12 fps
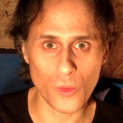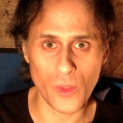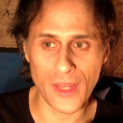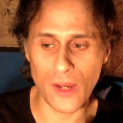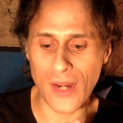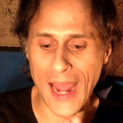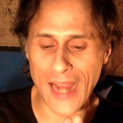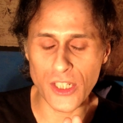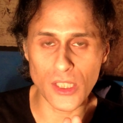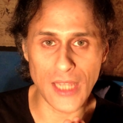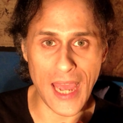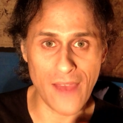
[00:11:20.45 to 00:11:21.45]
without
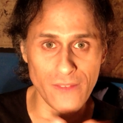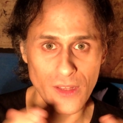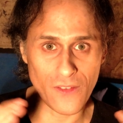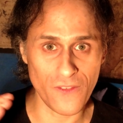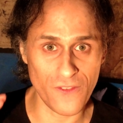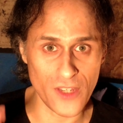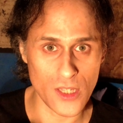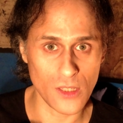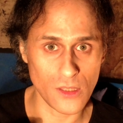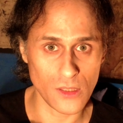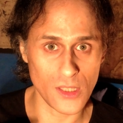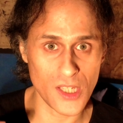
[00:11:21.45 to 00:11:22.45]
actually having the
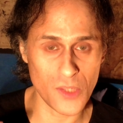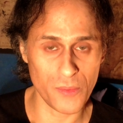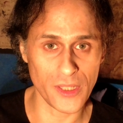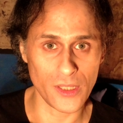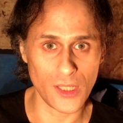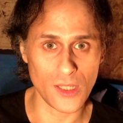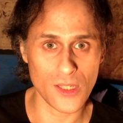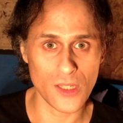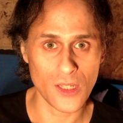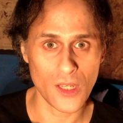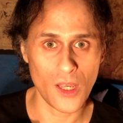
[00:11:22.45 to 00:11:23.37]
physical experience